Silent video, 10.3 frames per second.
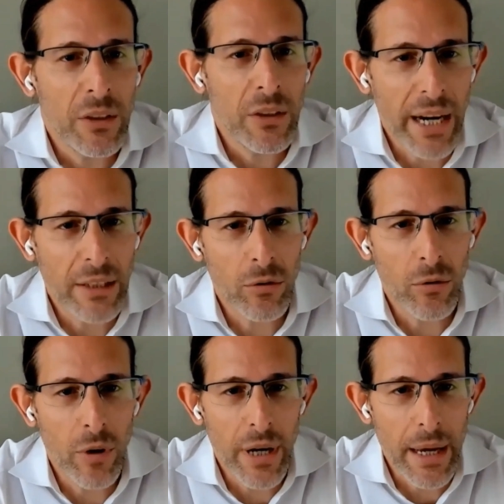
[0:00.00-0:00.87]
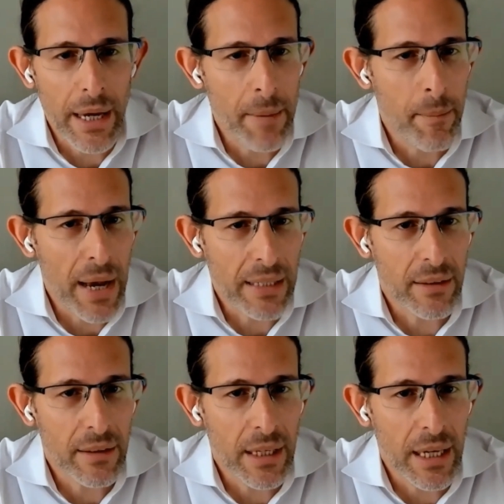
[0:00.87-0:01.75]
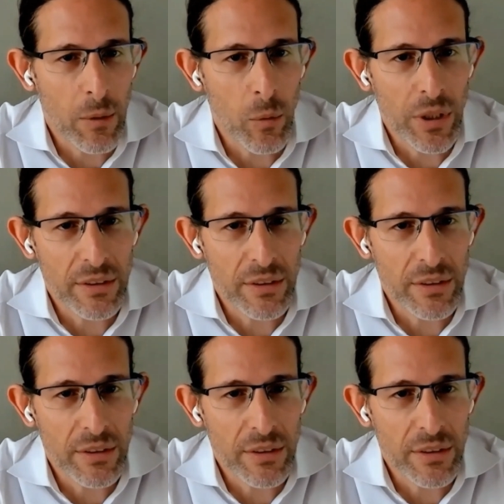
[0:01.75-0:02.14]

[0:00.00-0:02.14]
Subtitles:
trying to impact what